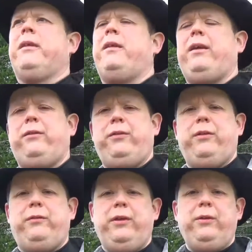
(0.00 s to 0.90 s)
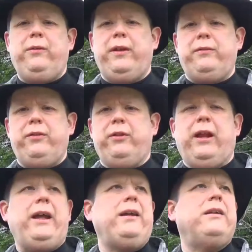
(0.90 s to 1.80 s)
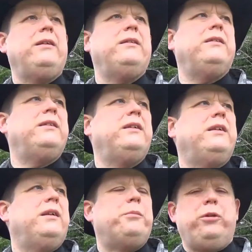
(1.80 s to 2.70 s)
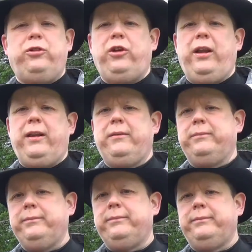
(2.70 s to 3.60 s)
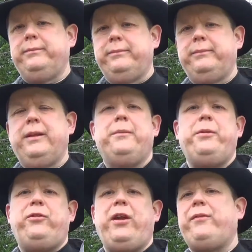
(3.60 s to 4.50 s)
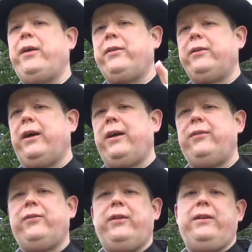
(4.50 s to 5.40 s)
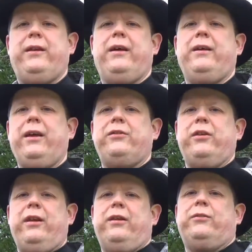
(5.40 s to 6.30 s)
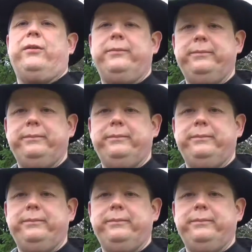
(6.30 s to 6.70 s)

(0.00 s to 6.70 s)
Thank you for your view. Thank you for your like. Appreciate it. Be safe out there, guys, and catch you in the next one.